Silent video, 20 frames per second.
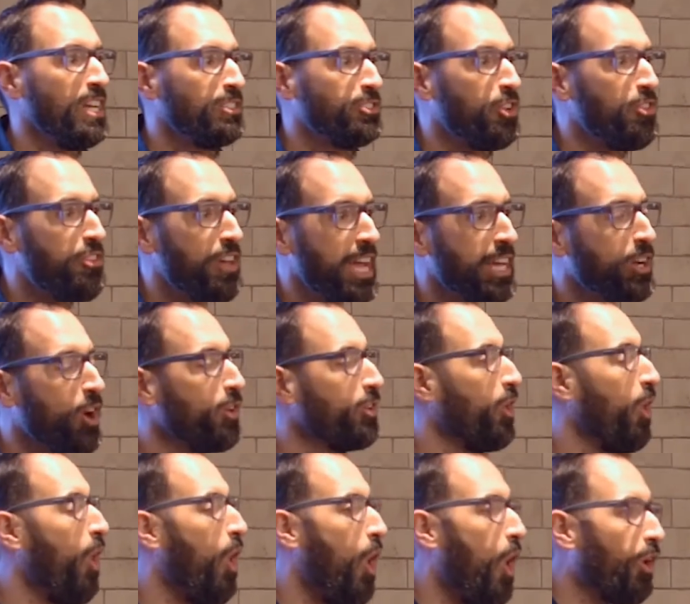So they go
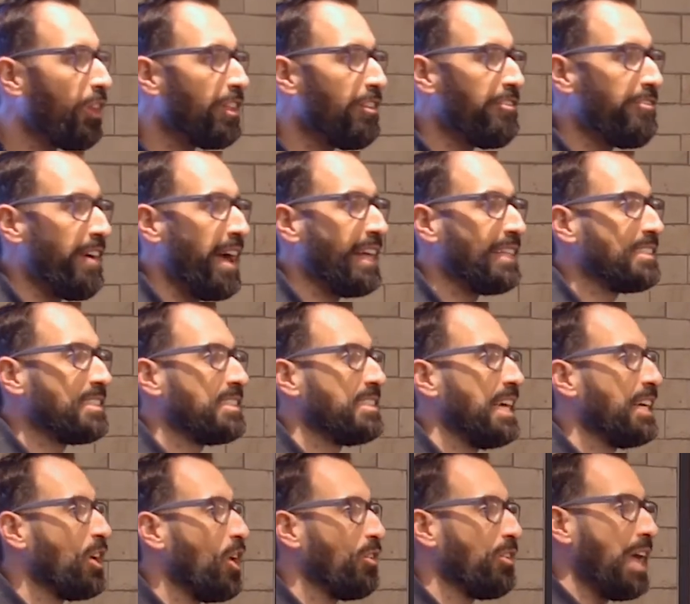to all the events,
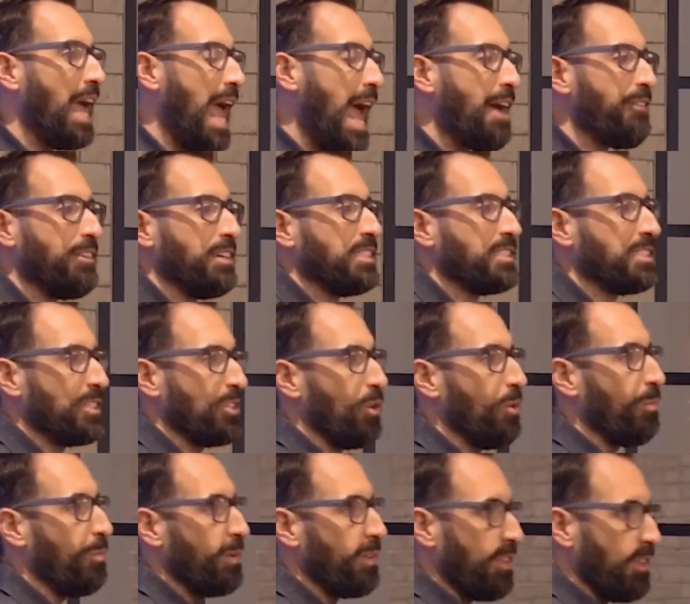they go to every
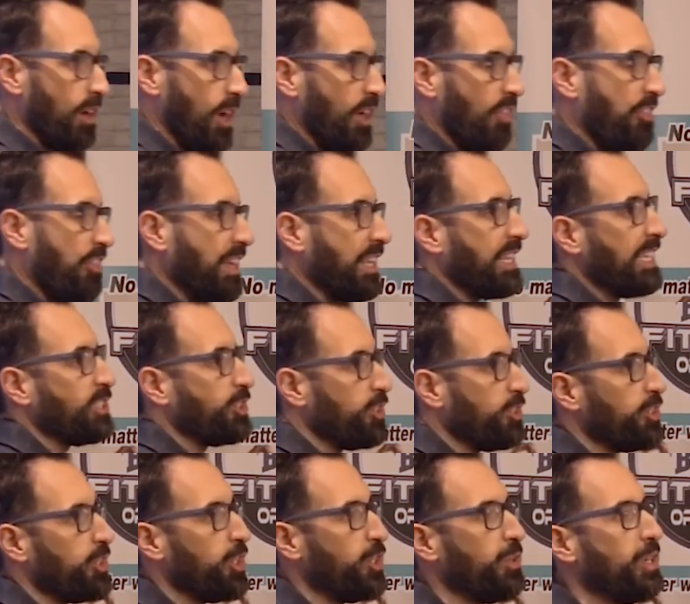single thing that you
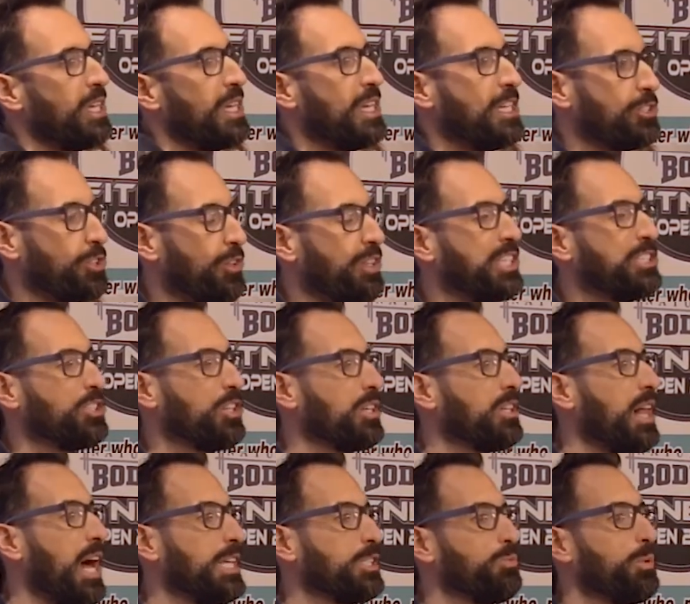do. So these are
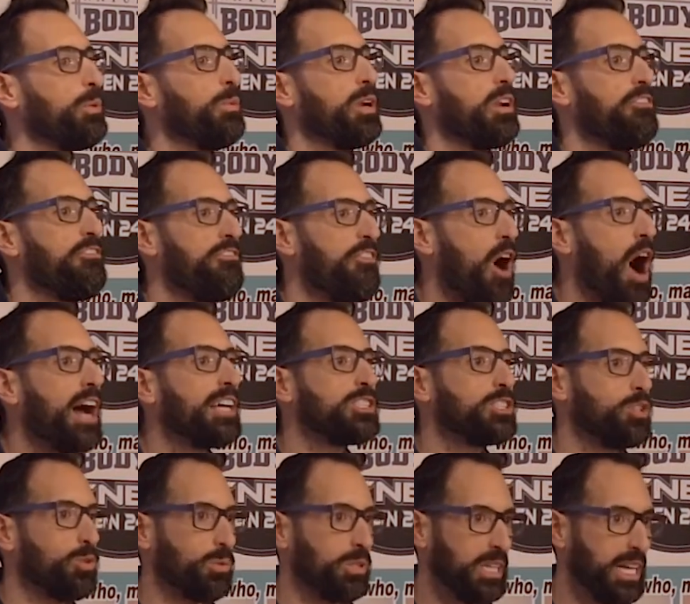clients we want to
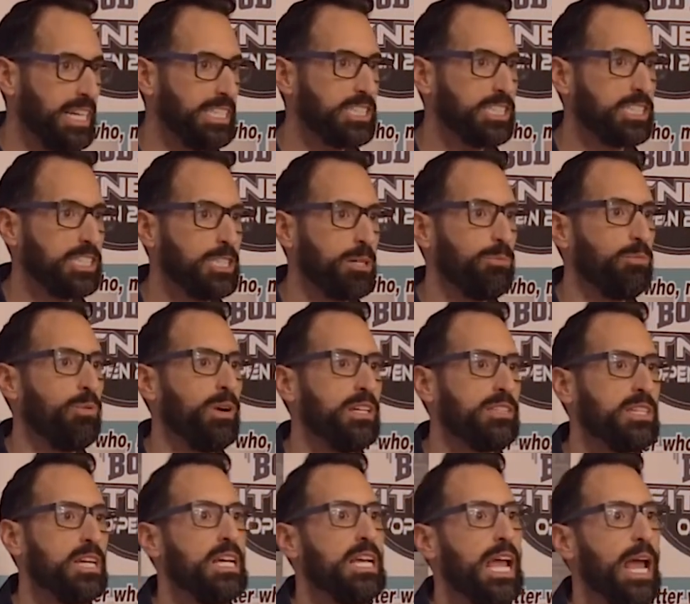foster a relationship
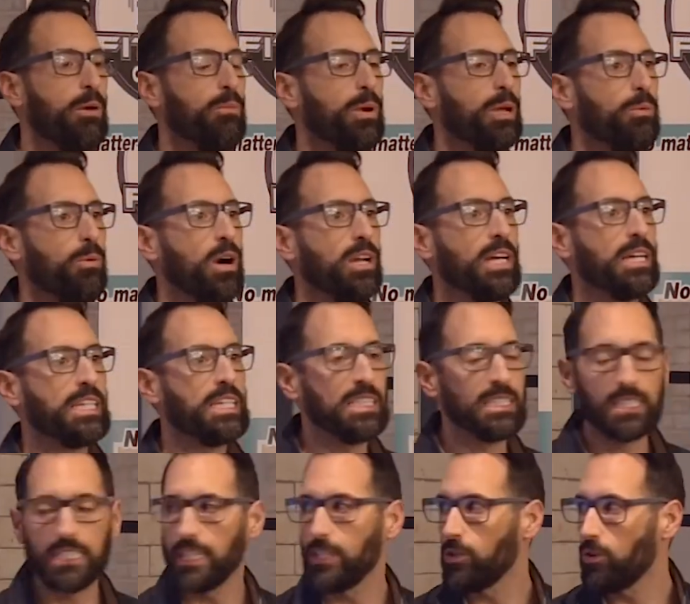with, and we want to
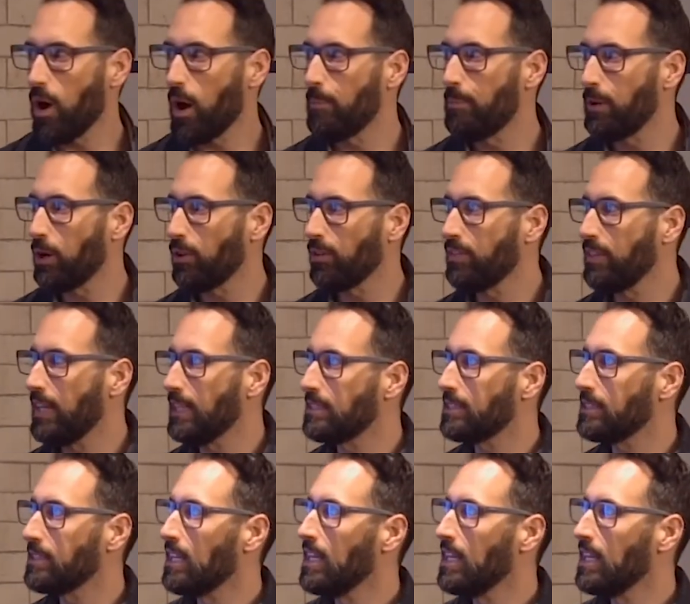continue on building this.